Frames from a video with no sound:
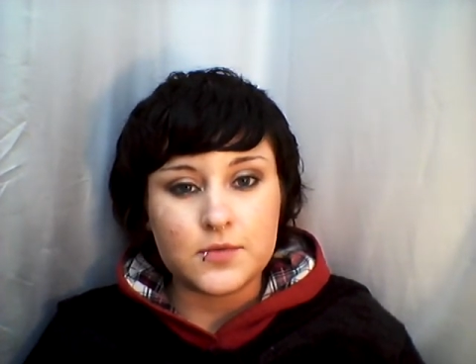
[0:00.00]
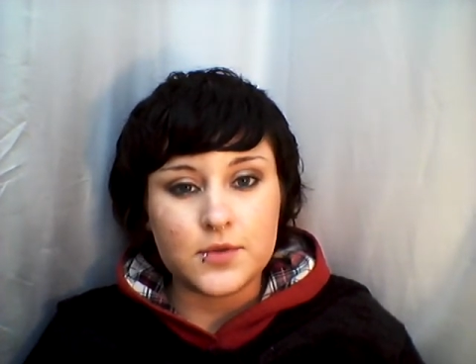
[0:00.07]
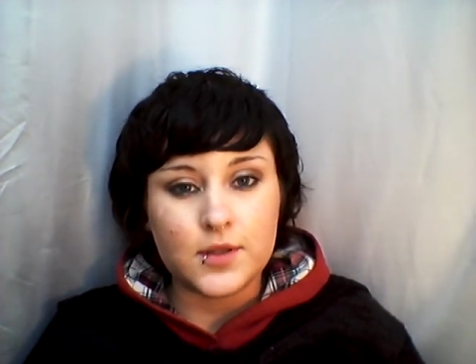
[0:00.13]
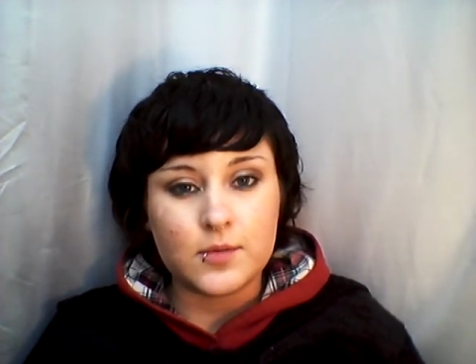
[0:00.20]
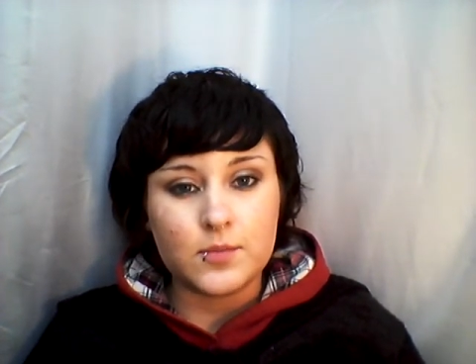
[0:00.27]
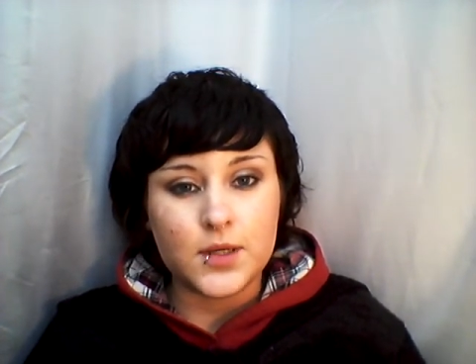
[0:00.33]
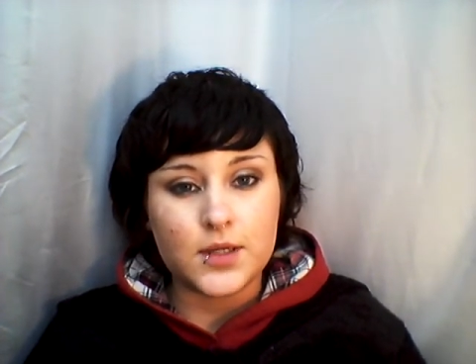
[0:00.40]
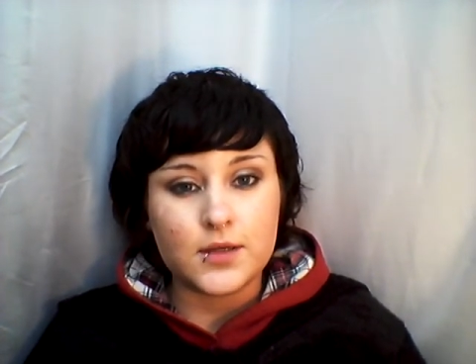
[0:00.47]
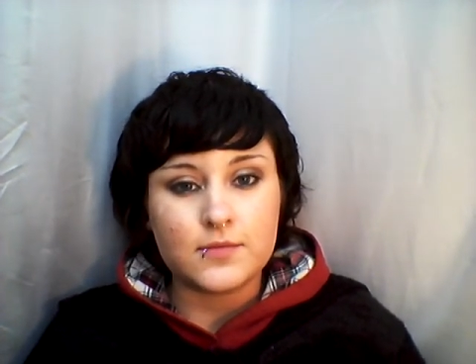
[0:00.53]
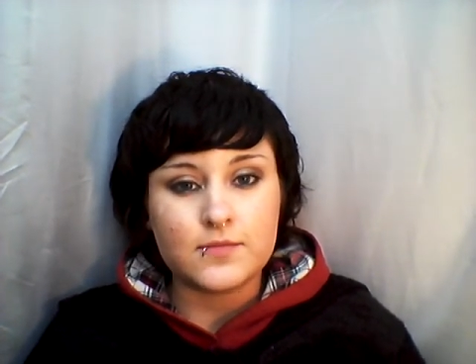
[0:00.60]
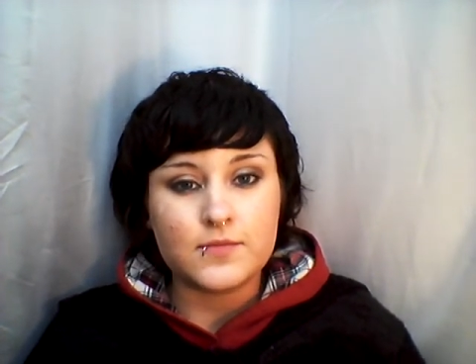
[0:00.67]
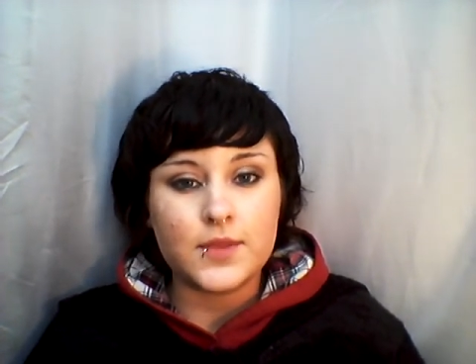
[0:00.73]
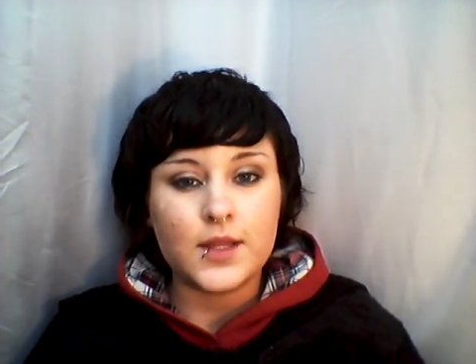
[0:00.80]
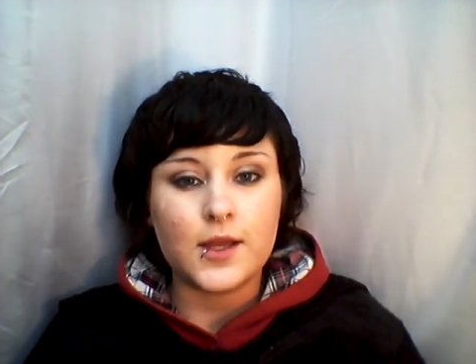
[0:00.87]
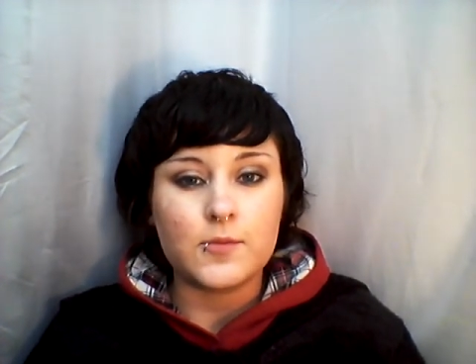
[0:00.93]
really been
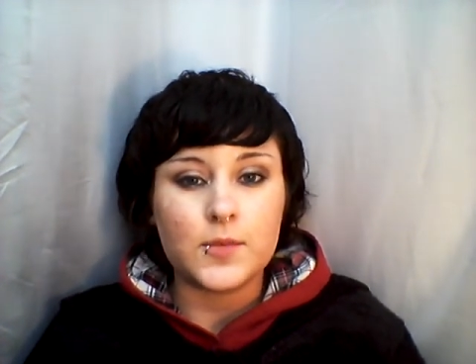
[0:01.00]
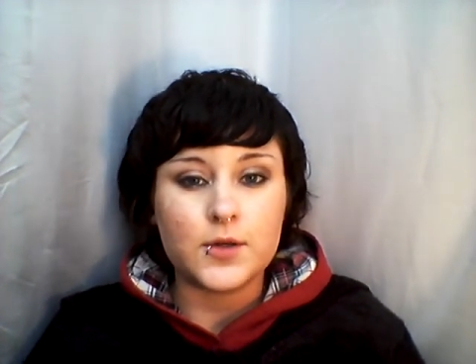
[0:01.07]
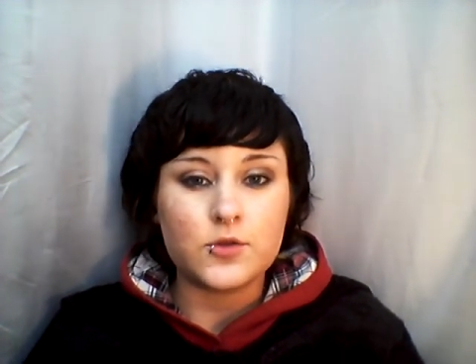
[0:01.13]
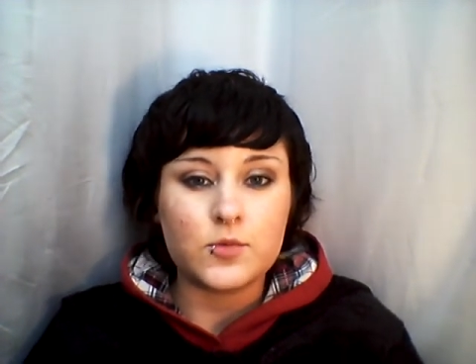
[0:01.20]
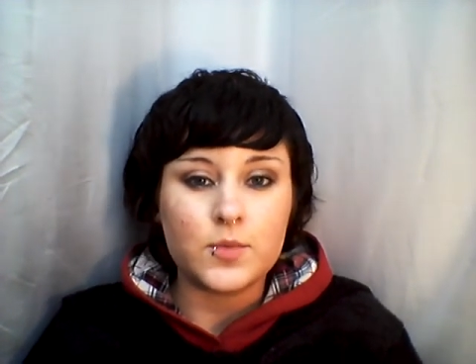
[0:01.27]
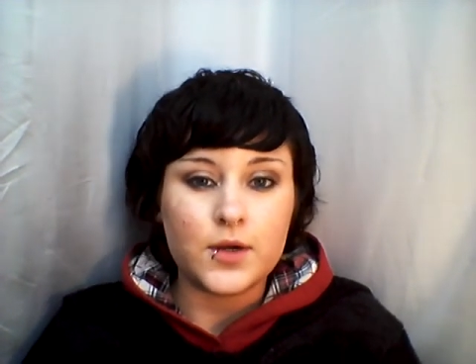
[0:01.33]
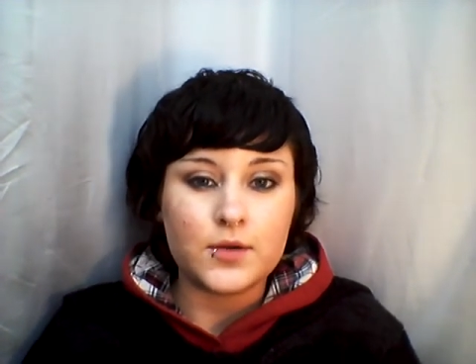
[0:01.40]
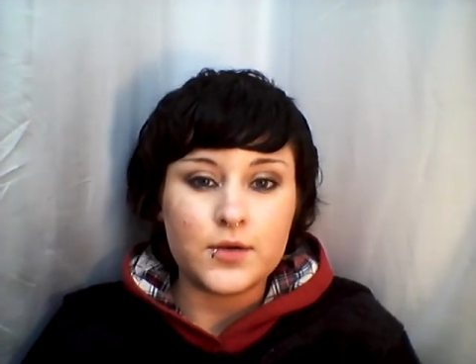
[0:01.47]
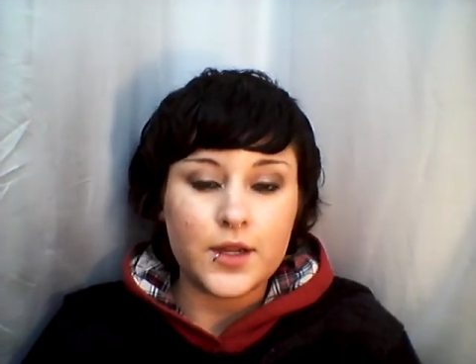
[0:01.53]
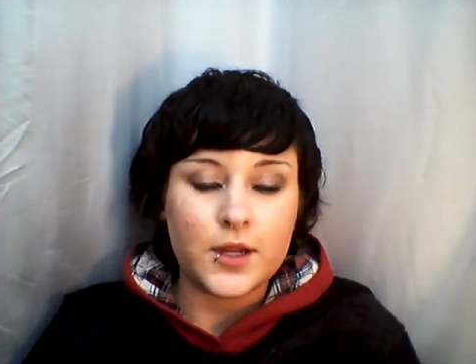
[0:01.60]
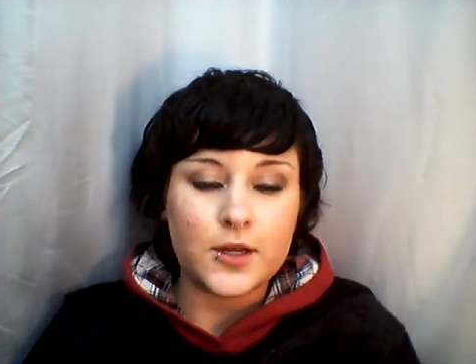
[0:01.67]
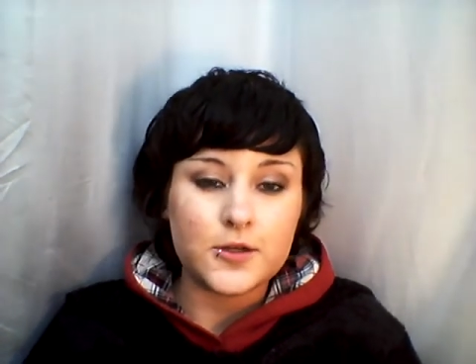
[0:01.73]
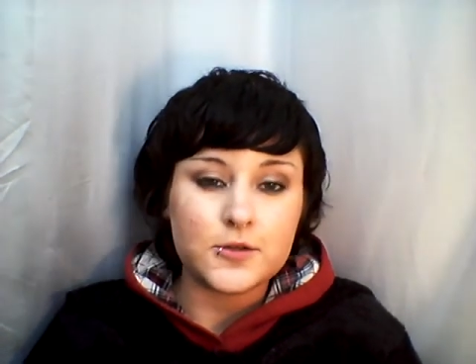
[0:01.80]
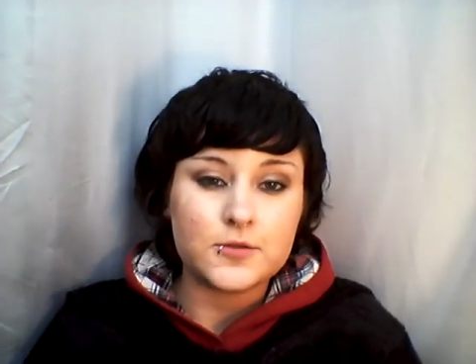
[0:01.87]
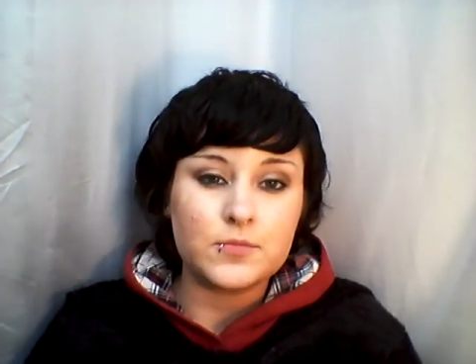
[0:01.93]
that much about
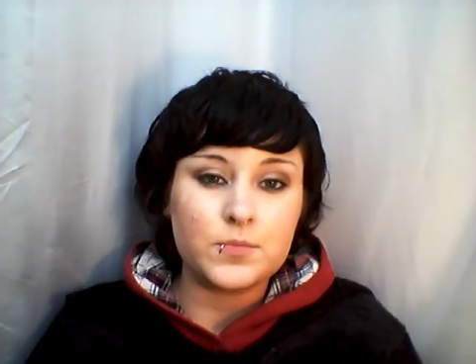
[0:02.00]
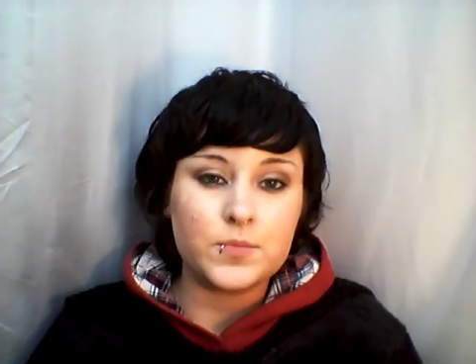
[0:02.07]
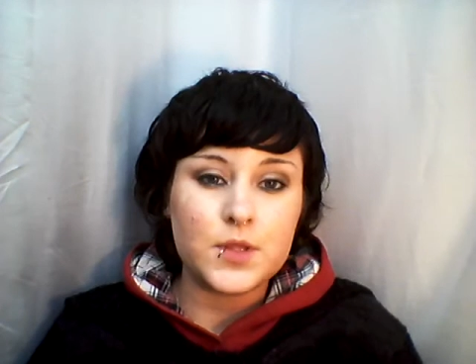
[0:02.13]
Nano.